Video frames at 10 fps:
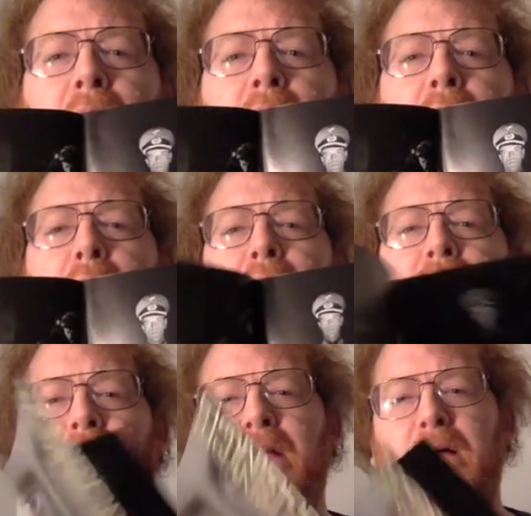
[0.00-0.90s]
I
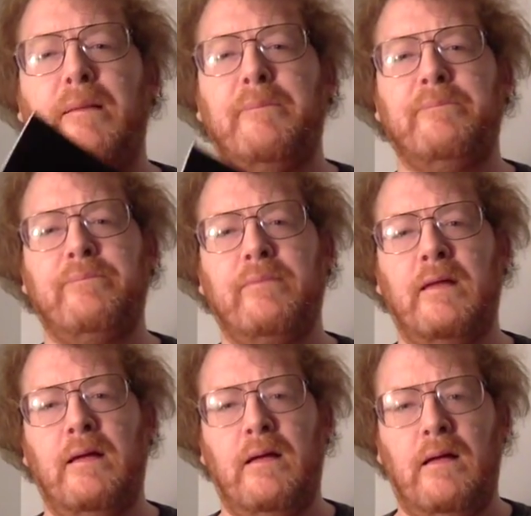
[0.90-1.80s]
watched um,
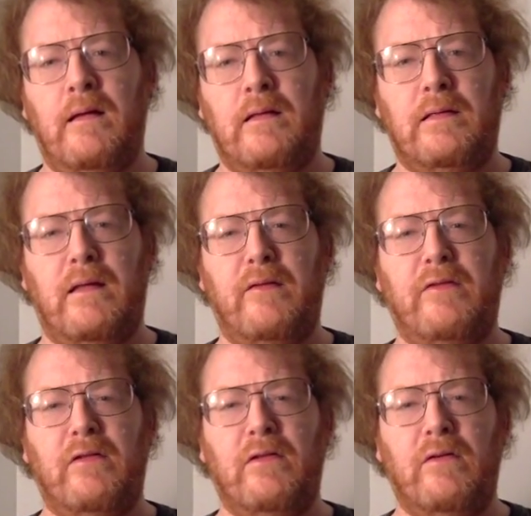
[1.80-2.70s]
La
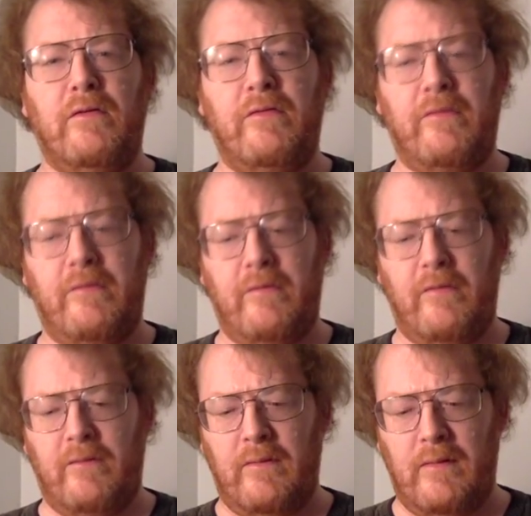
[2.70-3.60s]
Doulos,
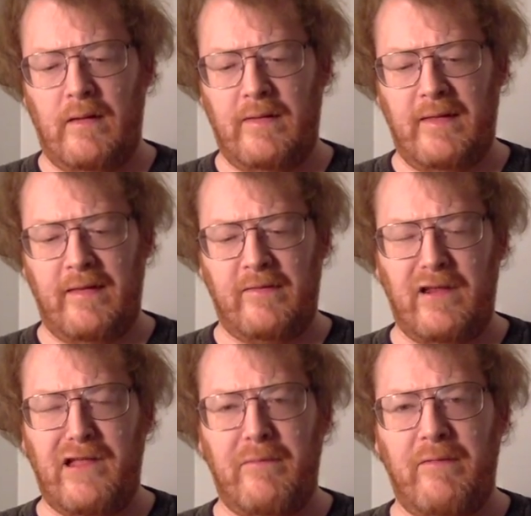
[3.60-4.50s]
or I think that's the
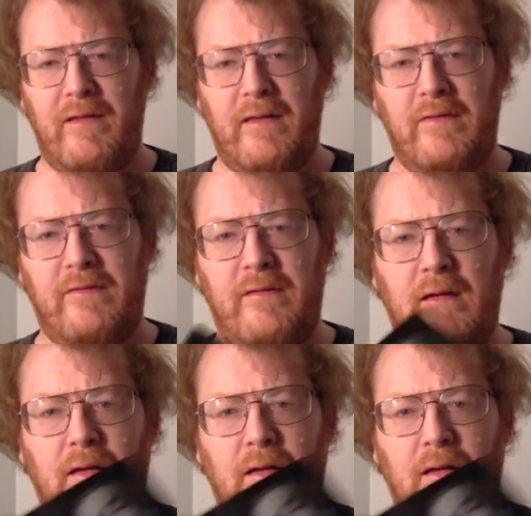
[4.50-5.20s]
name of it. It's